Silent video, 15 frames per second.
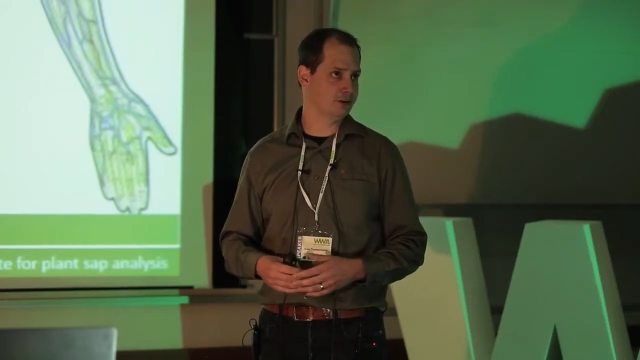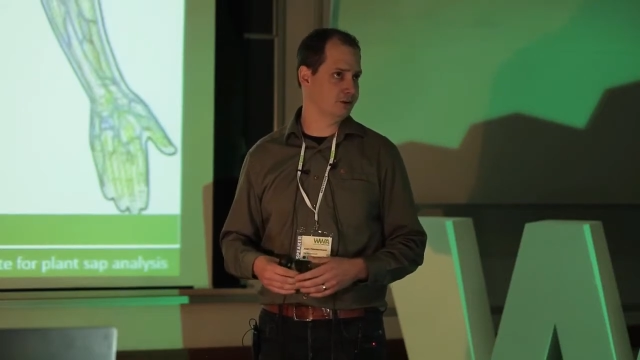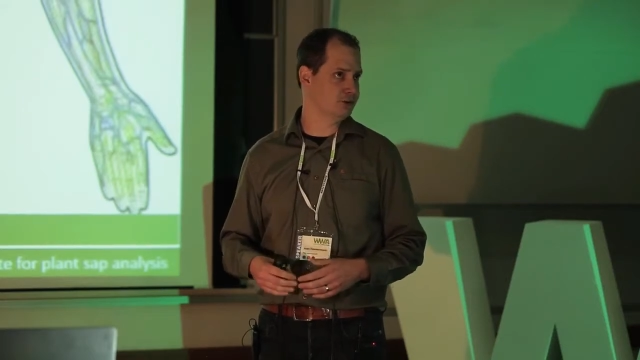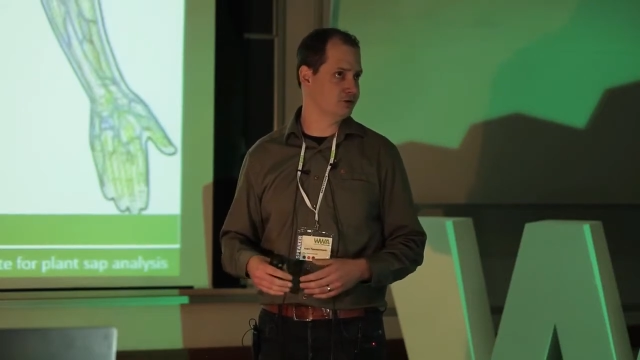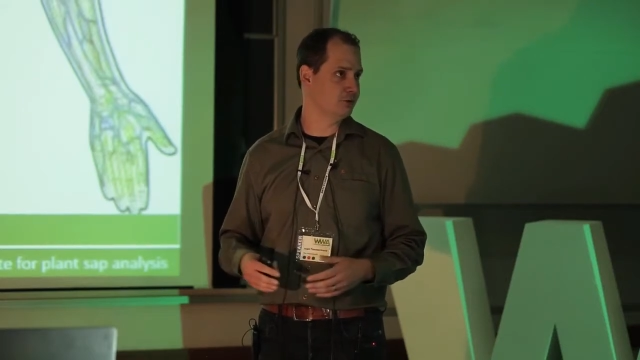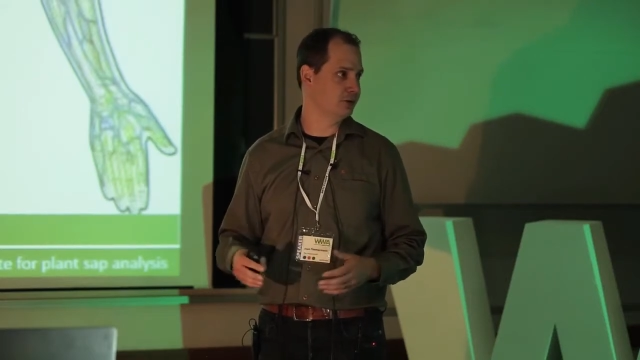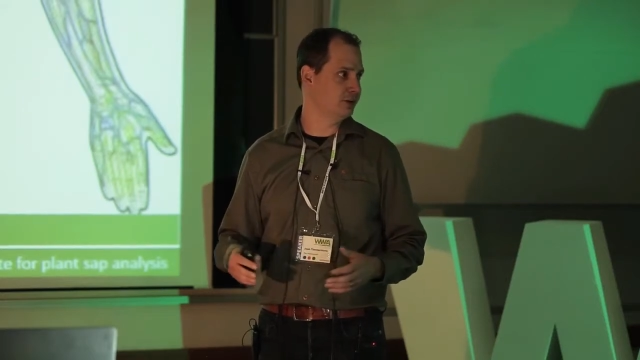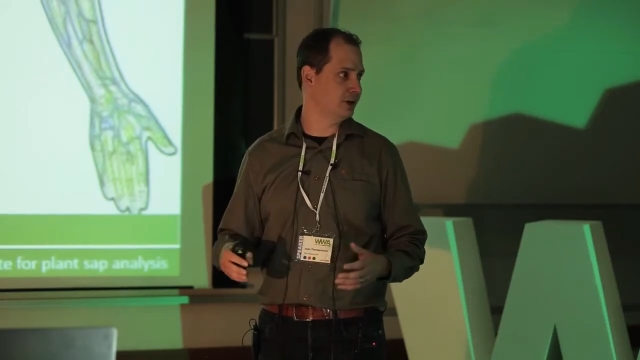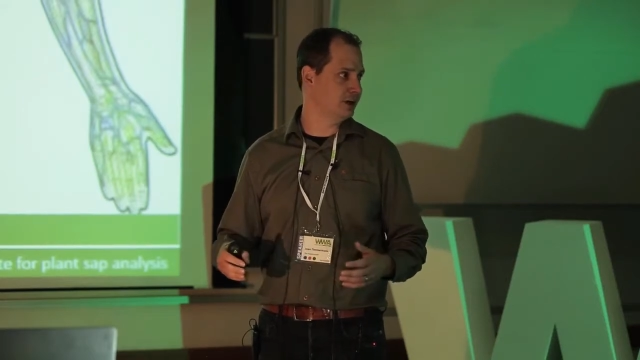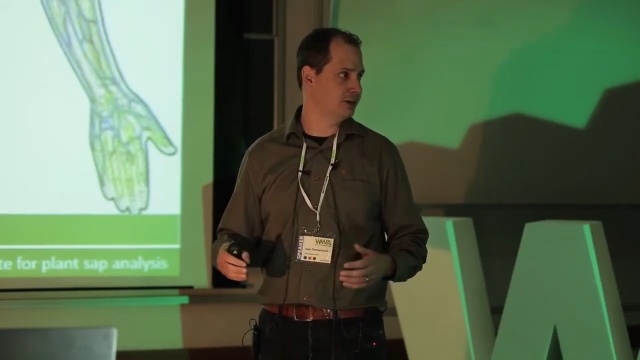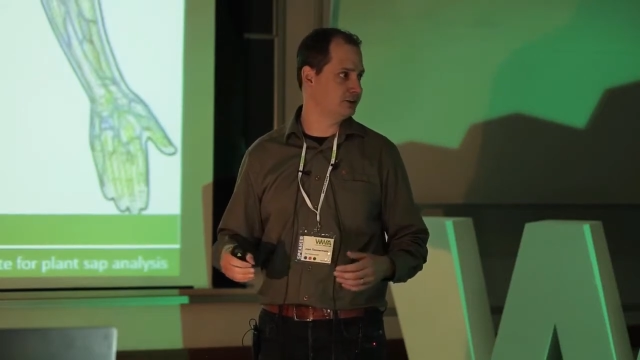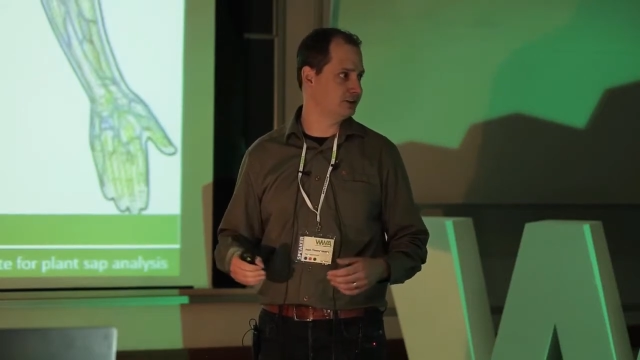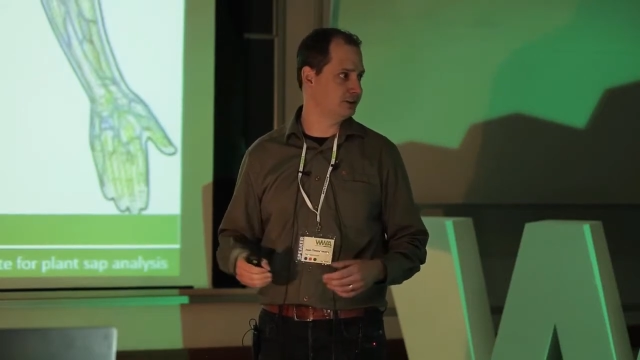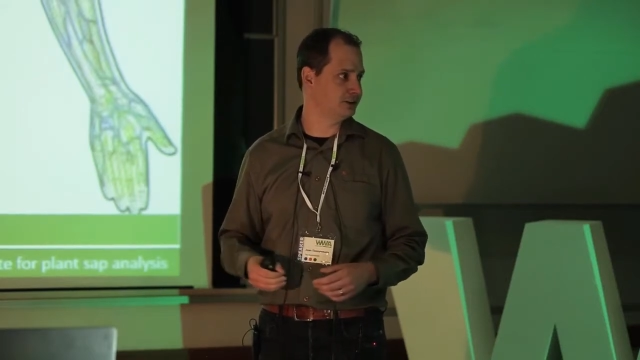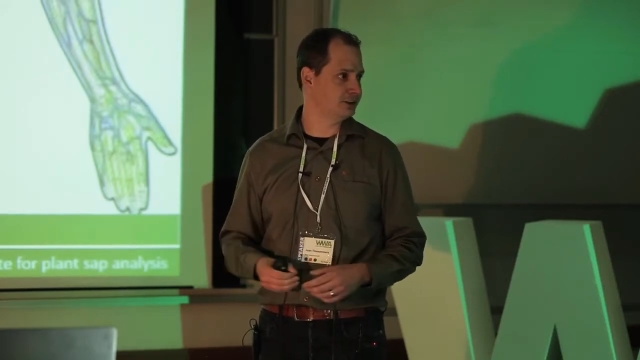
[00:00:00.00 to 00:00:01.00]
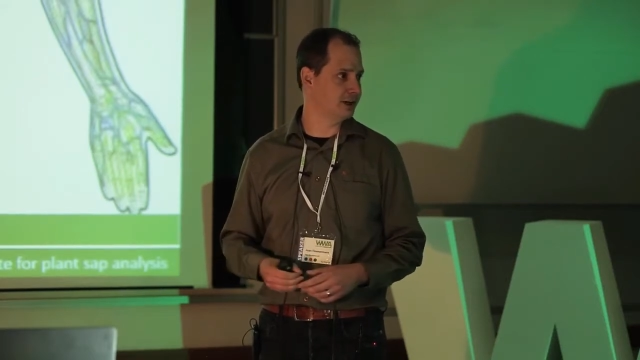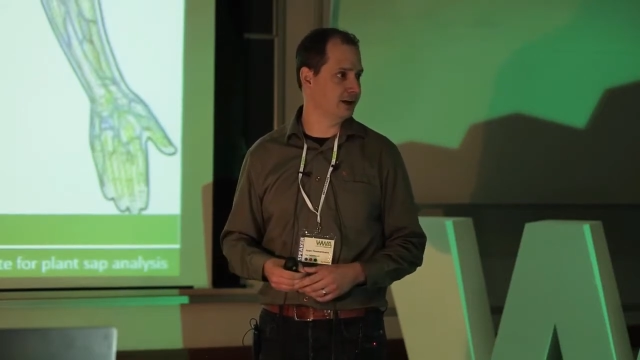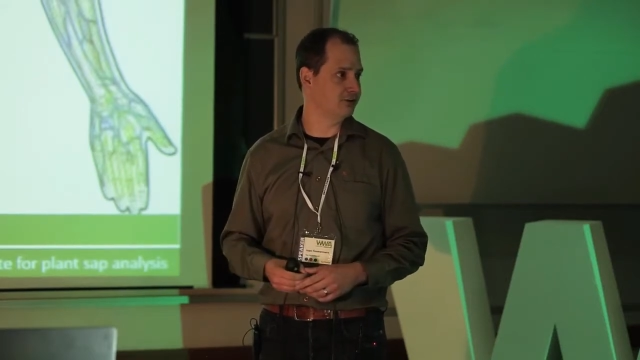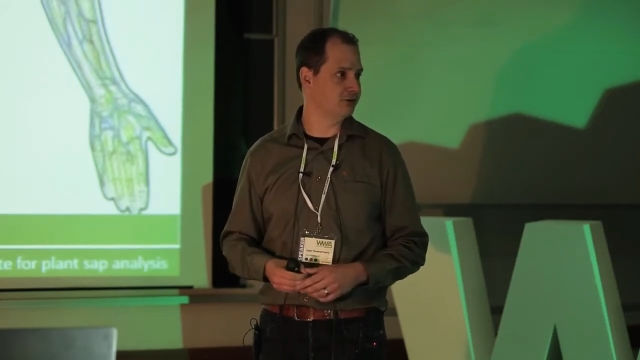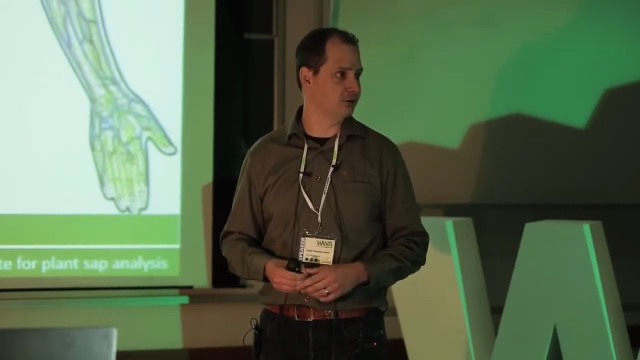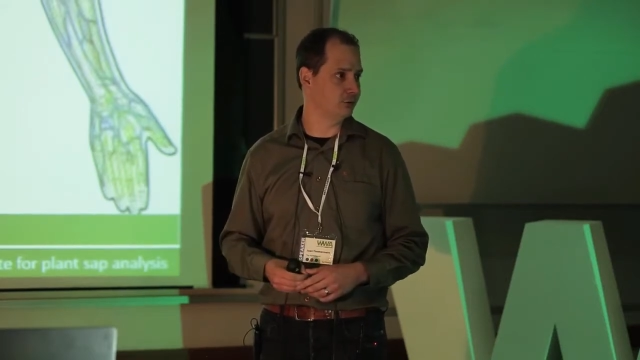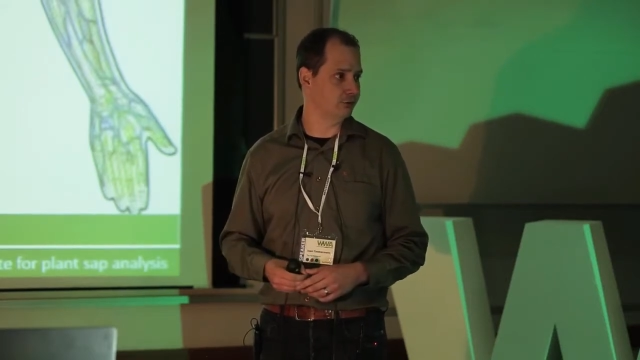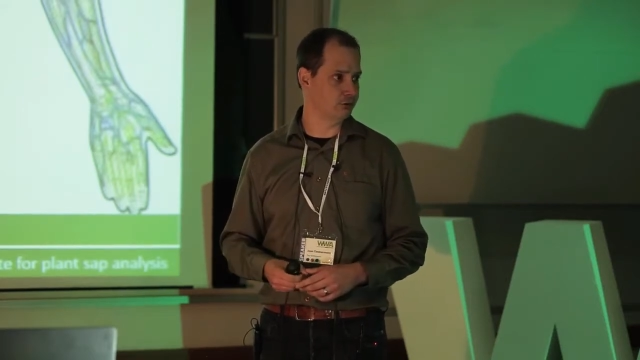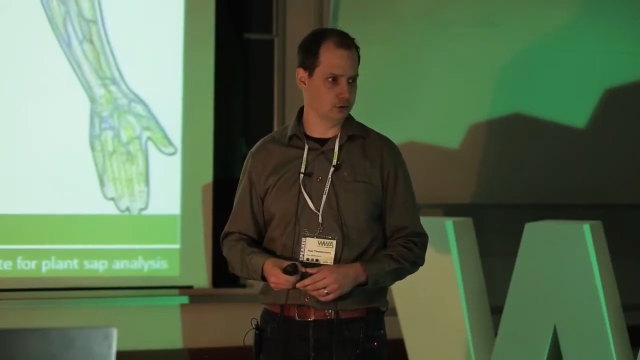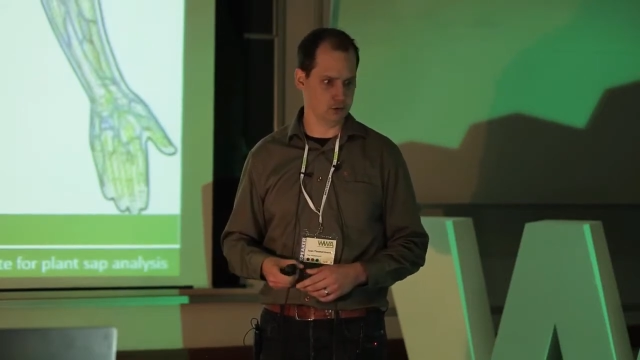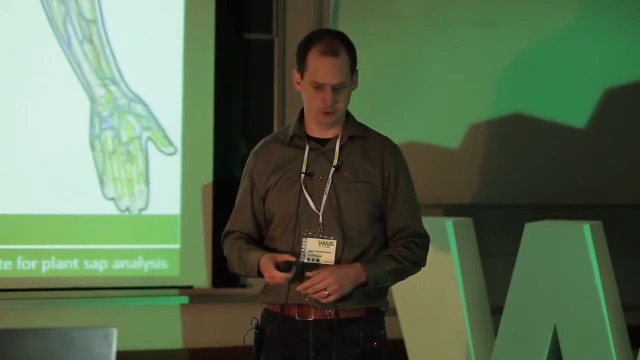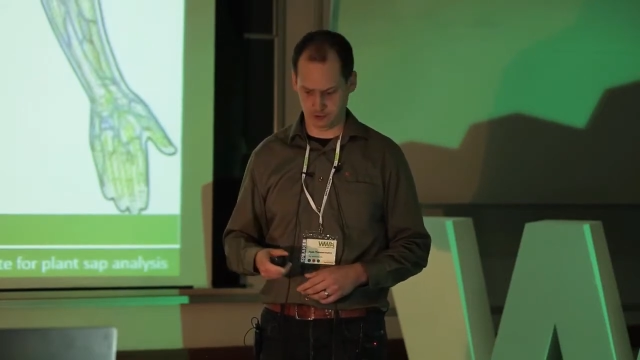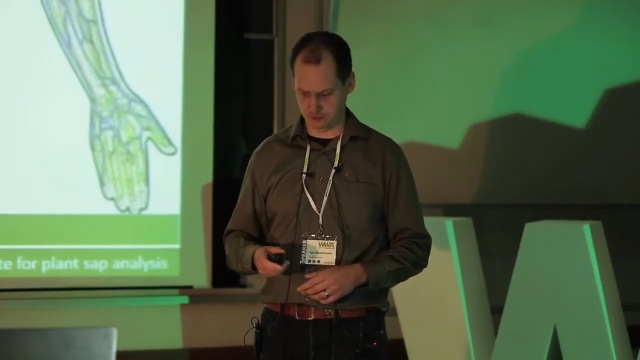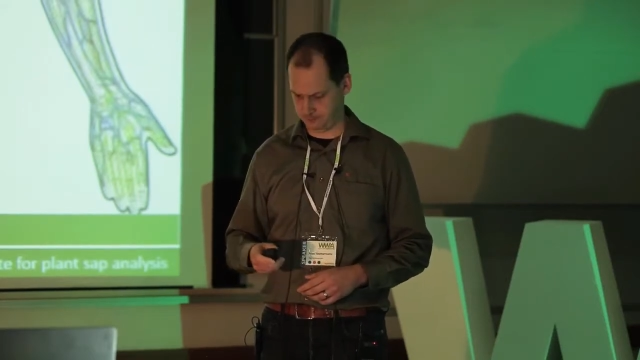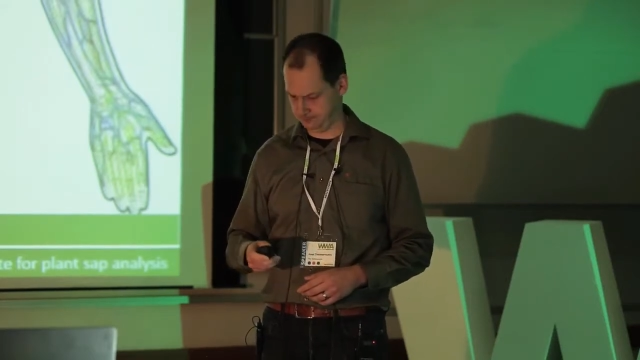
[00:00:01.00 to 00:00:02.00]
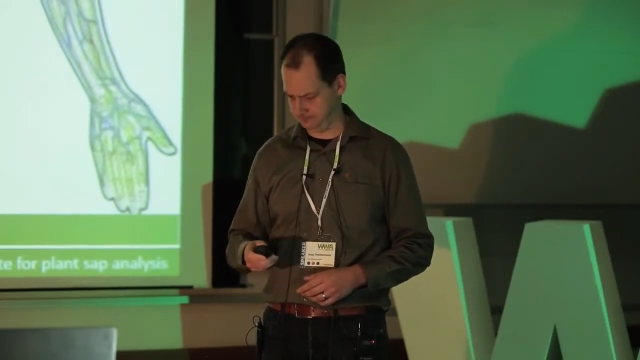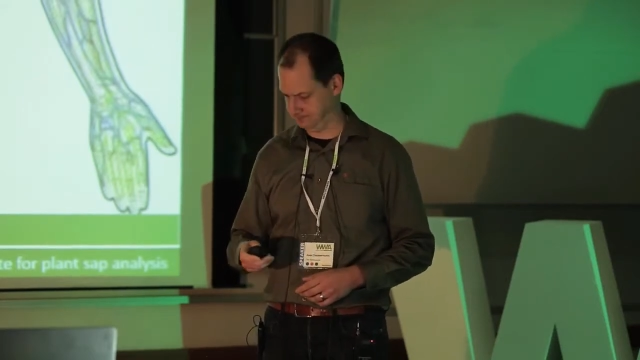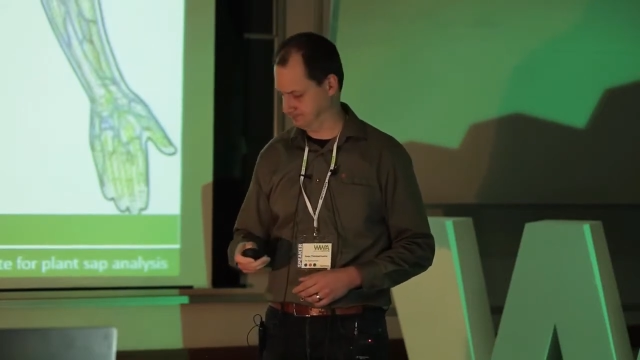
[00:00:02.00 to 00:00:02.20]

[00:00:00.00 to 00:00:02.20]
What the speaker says: these 3 days is calcium, of course.